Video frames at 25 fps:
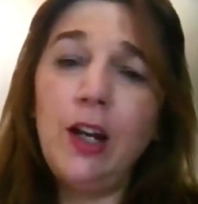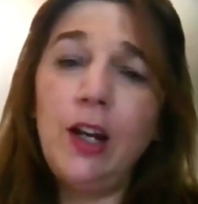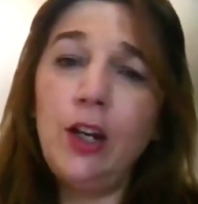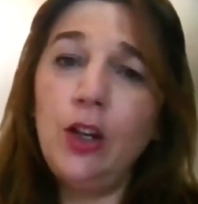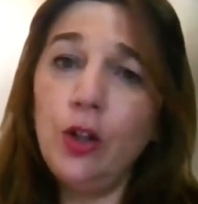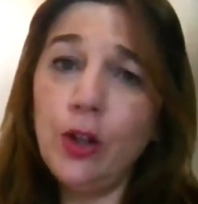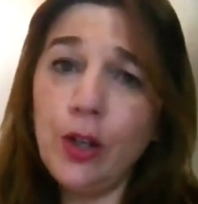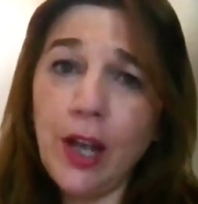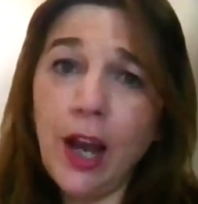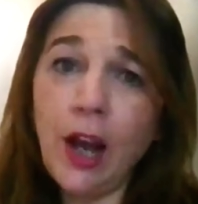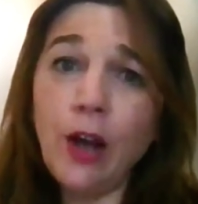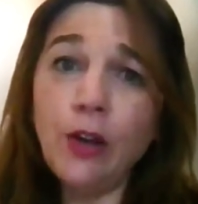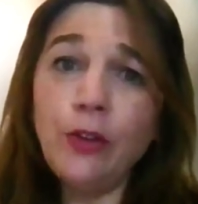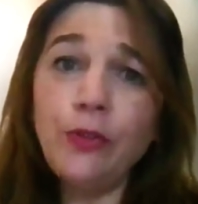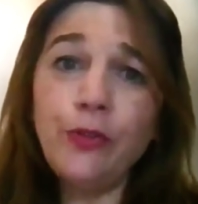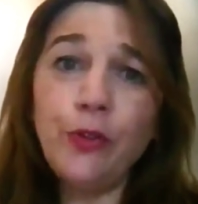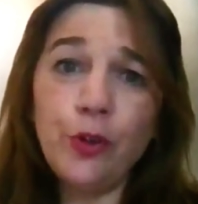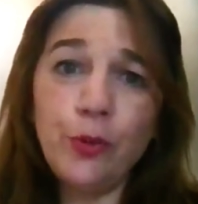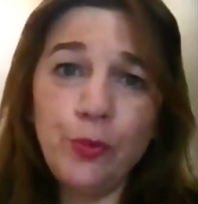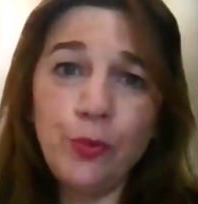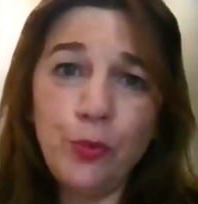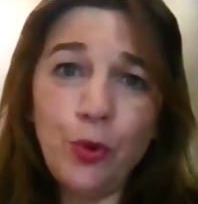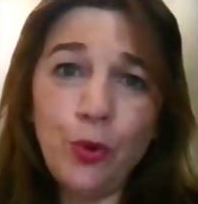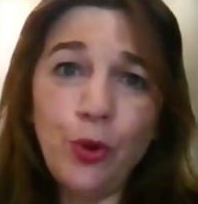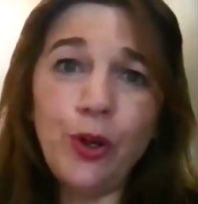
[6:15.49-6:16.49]
Look out
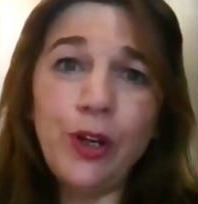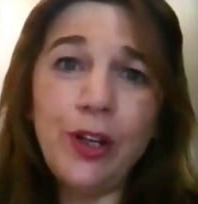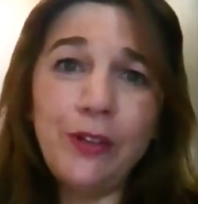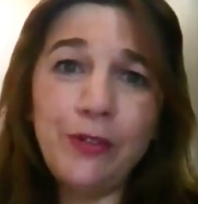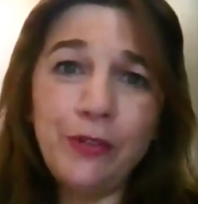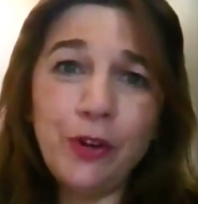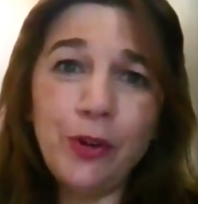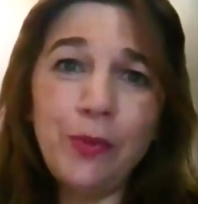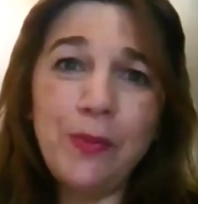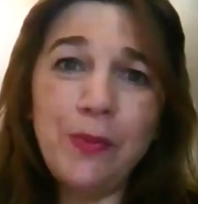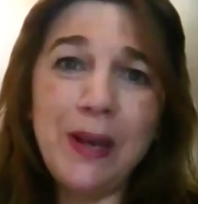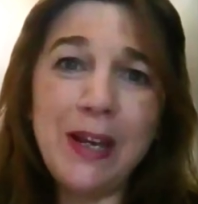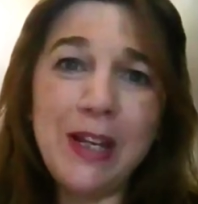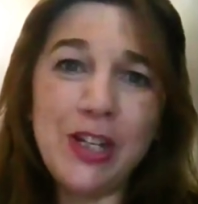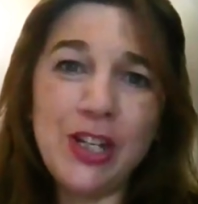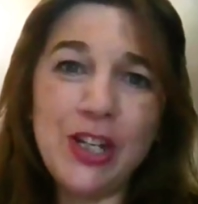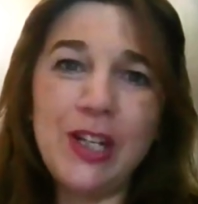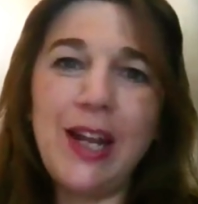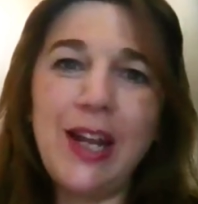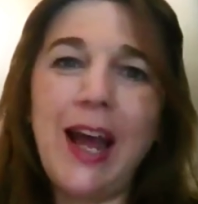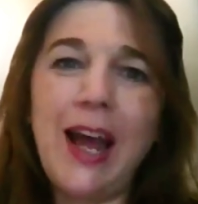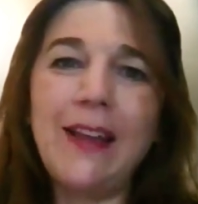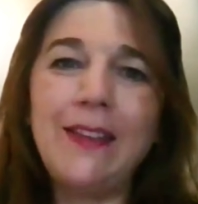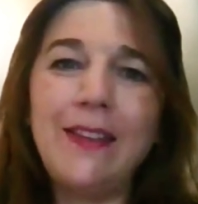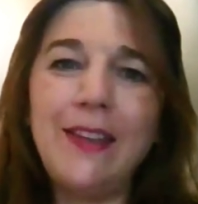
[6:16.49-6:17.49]
for more
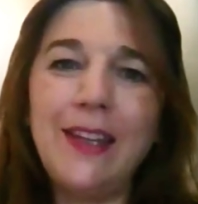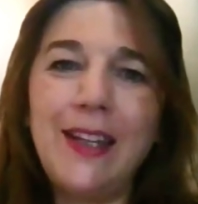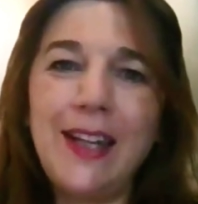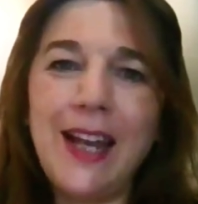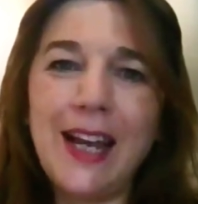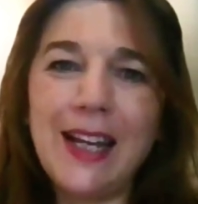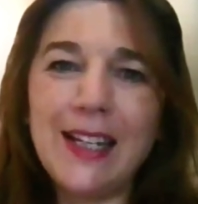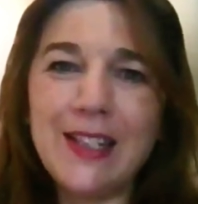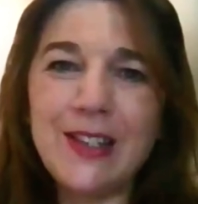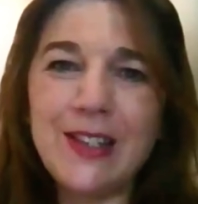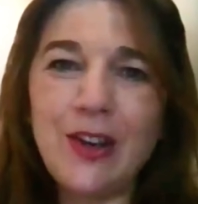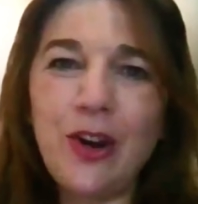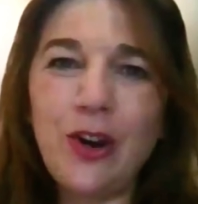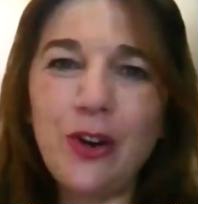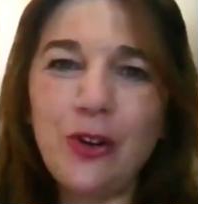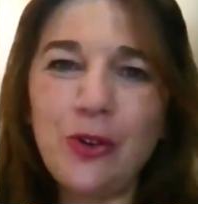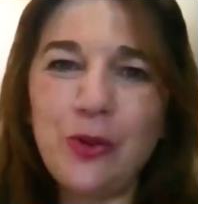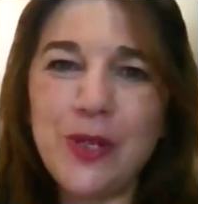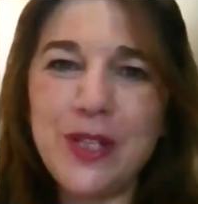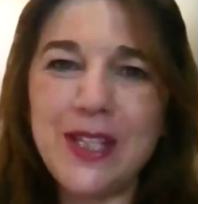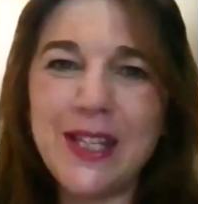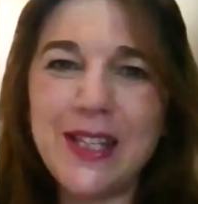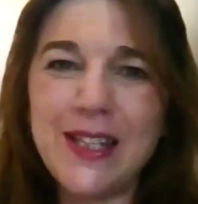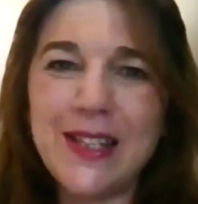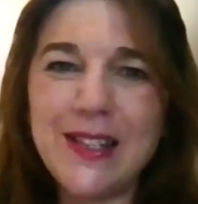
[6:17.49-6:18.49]
information at the next
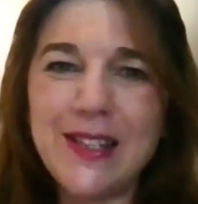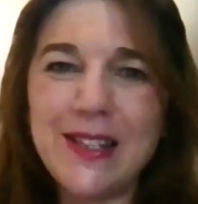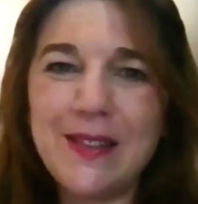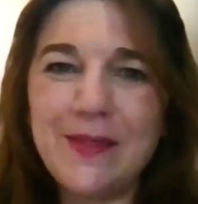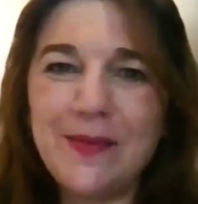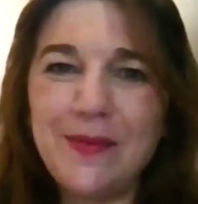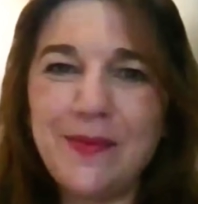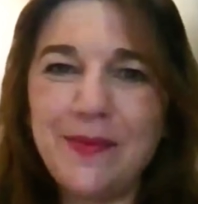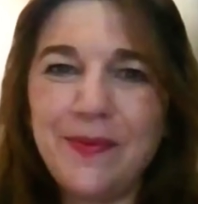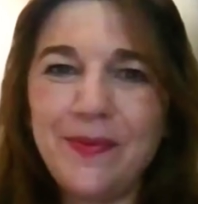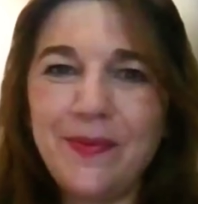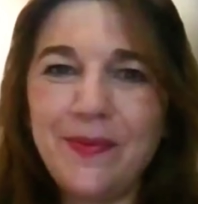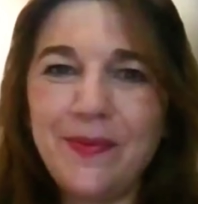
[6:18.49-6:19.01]
congresses.